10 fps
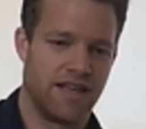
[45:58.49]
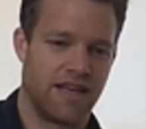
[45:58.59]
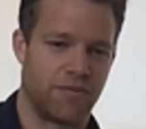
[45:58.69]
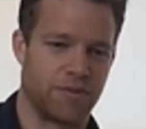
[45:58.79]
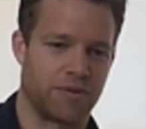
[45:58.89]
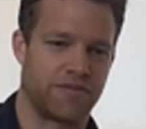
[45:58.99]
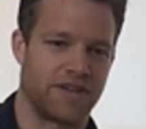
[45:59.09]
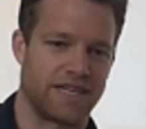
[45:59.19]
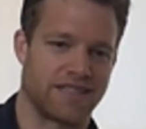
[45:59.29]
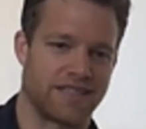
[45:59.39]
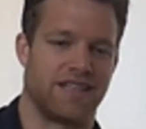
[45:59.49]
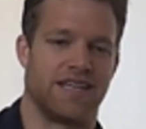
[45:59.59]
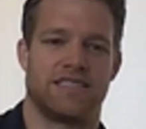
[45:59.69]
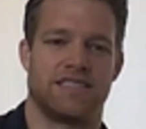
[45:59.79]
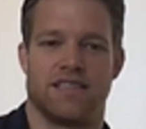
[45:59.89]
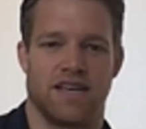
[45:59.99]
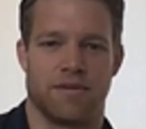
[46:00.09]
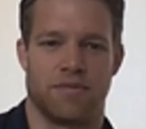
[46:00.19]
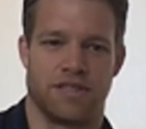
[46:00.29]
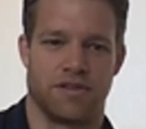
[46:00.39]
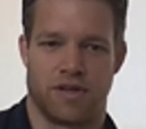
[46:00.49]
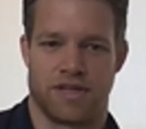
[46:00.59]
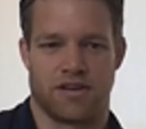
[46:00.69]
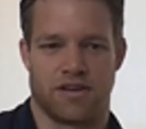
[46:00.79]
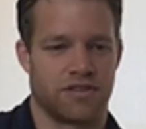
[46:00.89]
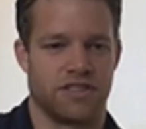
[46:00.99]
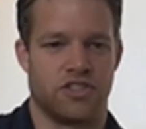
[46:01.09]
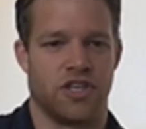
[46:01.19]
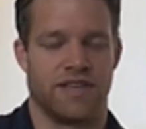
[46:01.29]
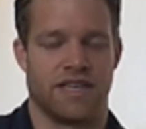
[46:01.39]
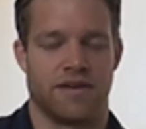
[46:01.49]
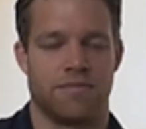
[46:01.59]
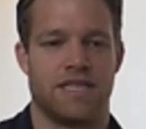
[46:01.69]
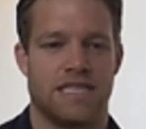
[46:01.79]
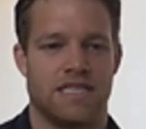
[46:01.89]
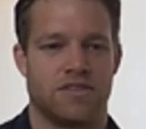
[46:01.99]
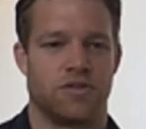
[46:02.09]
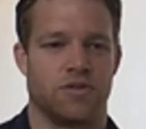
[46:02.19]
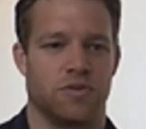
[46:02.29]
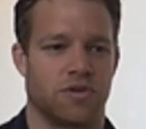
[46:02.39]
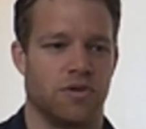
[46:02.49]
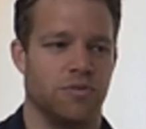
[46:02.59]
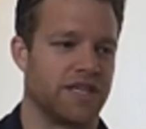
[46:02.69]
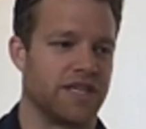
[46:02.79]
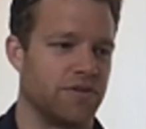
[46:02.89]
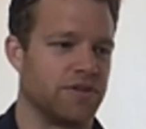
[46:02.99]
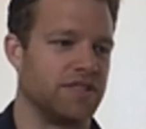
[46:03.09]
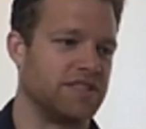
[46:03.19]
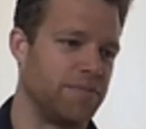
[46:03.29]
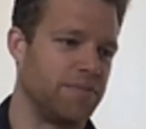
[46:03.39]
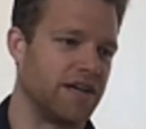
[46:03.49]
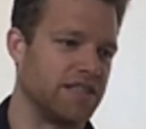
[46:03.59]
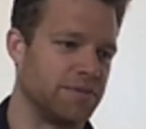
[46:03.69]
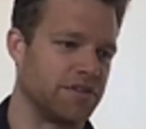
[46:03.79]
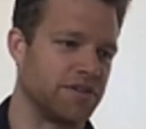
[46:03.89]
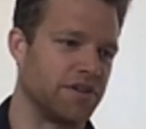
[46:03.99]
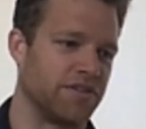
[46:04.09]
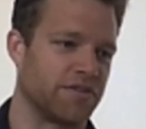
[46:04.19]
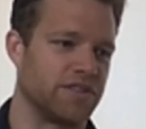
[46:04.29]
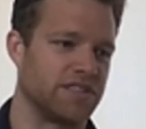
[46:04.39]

And we provide a client-side library right now for the J V M to communicate with these A P Is, but you can, of course,